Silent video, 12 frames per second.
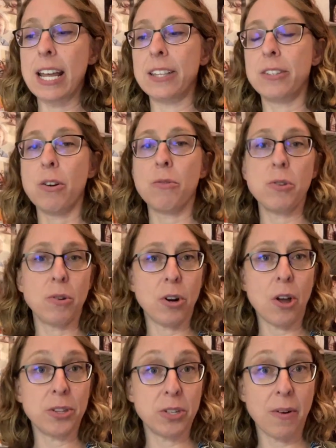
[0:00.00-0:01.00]
And so you could
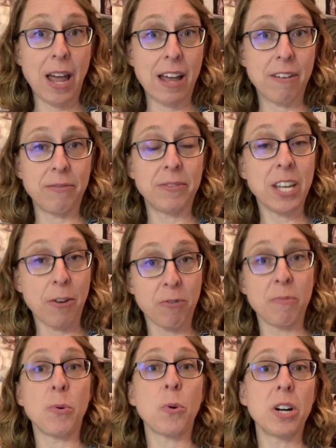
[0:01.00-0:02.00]
also have
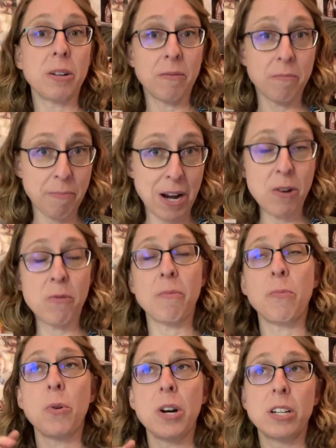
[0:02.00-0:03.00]
self-report, parent
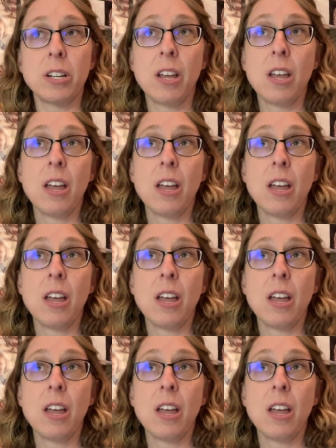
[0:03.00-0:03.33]
report,